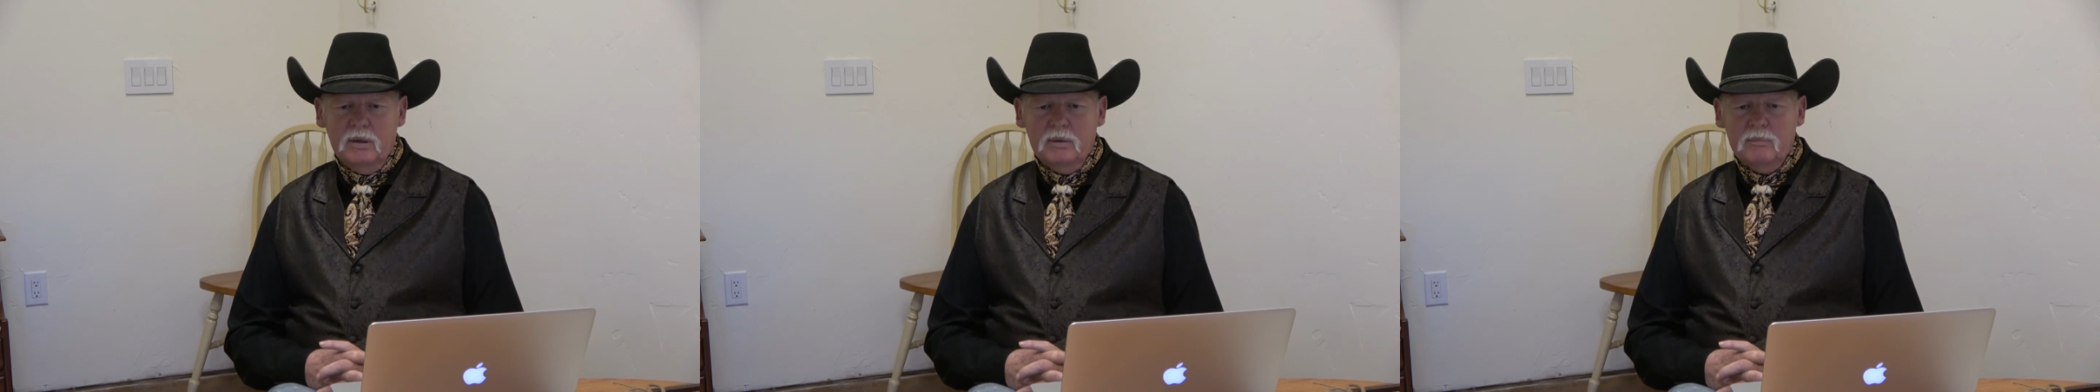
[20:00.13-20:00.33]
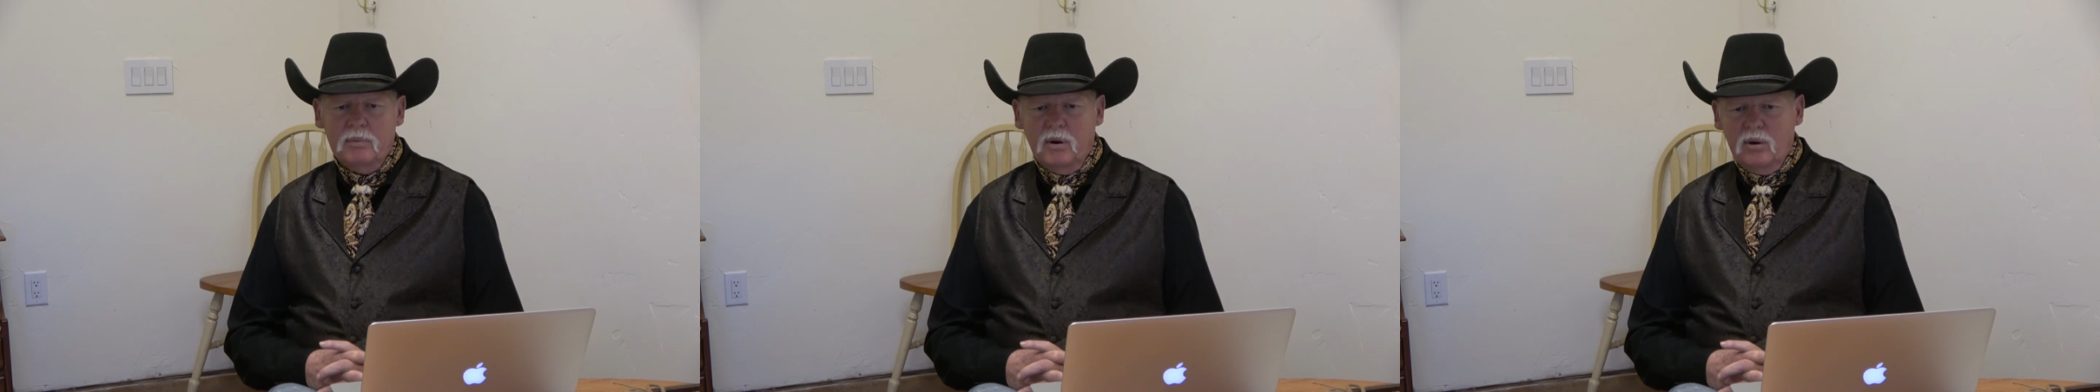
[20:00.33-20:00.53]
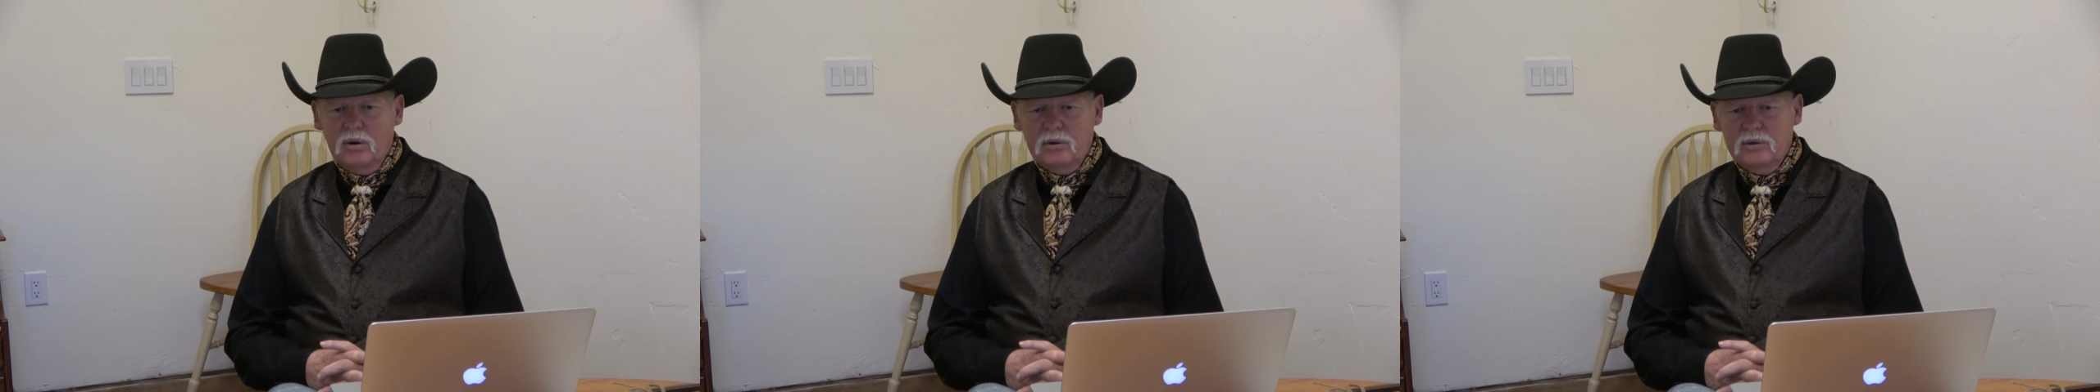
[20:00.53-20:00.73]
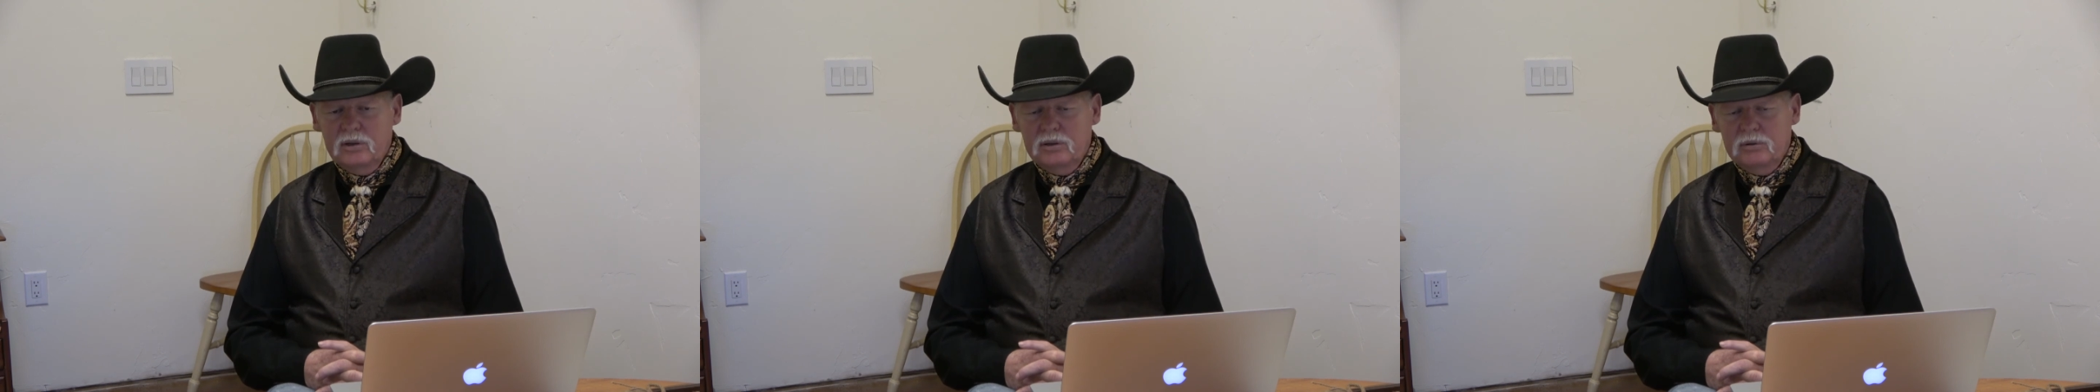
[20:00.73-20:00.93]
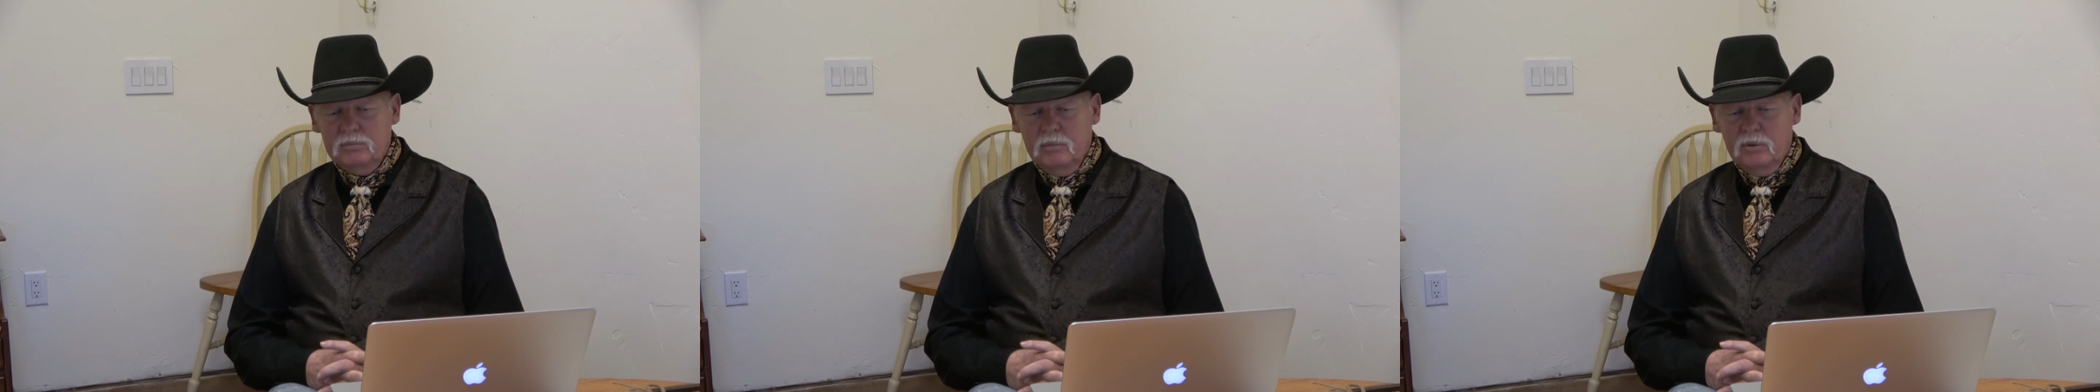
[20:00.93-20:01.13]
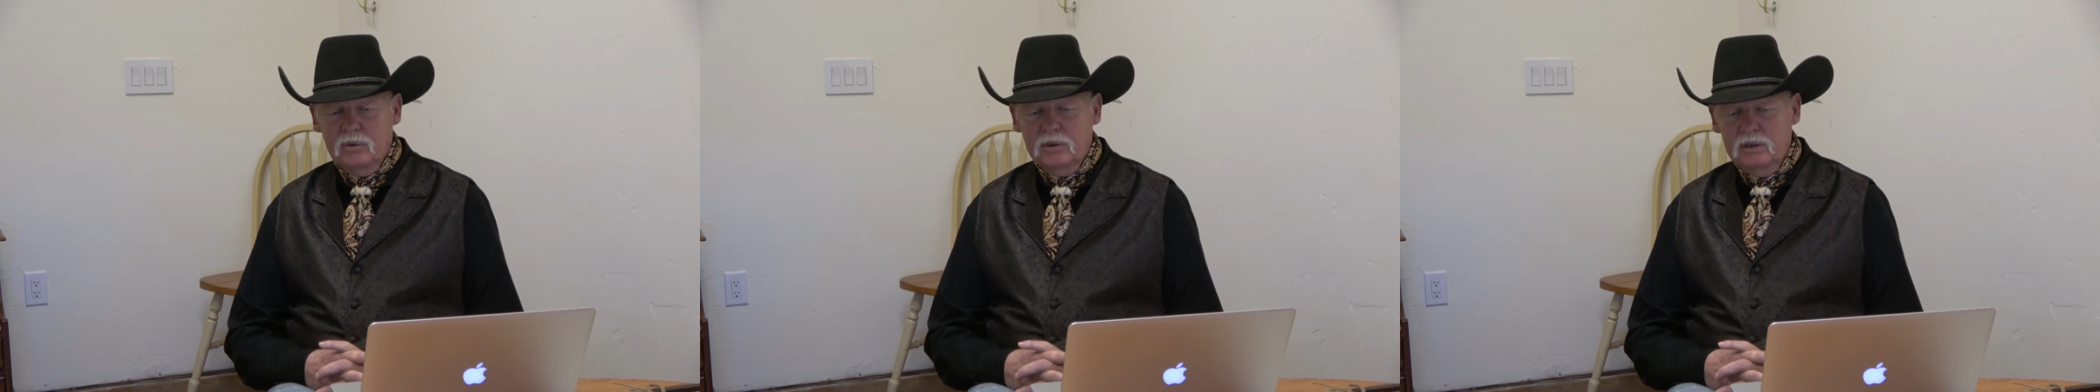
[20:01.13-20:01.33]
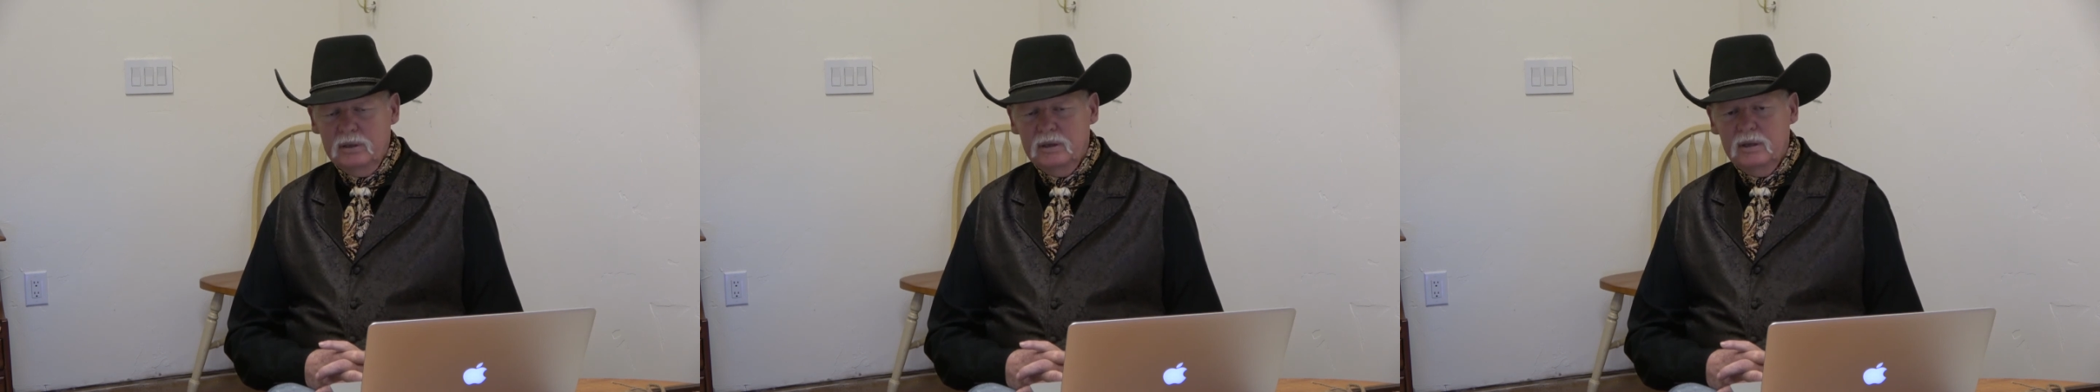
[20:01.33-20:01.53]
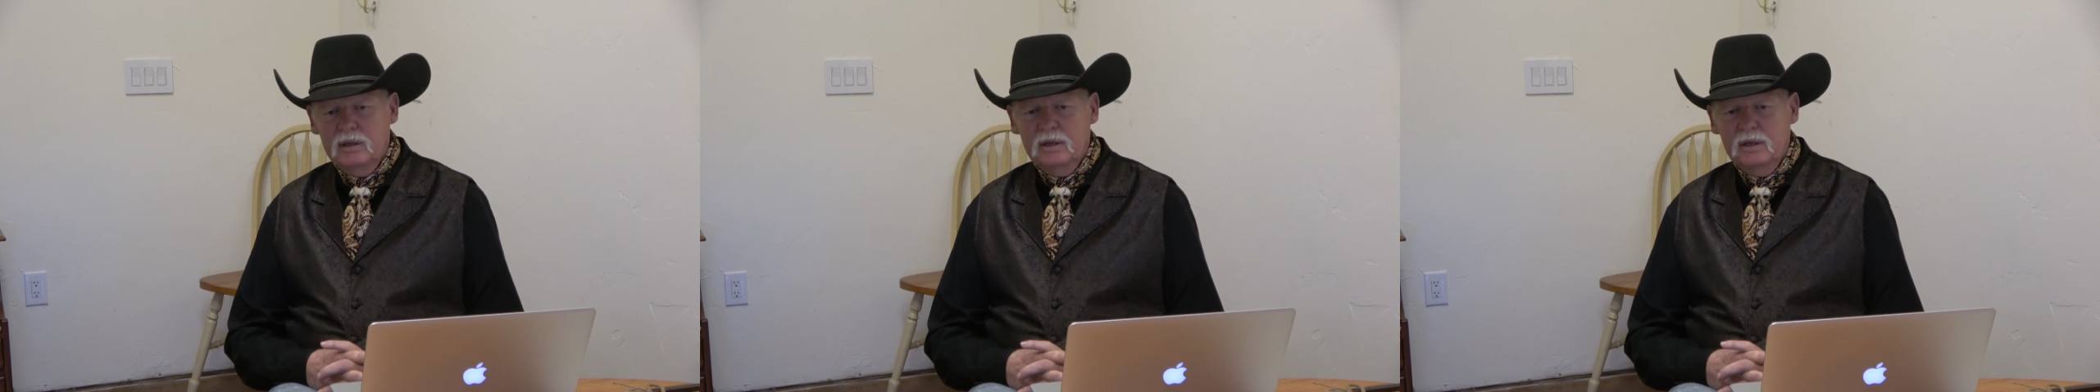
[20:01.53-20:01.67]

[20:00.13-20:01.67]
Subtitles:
being part this morning.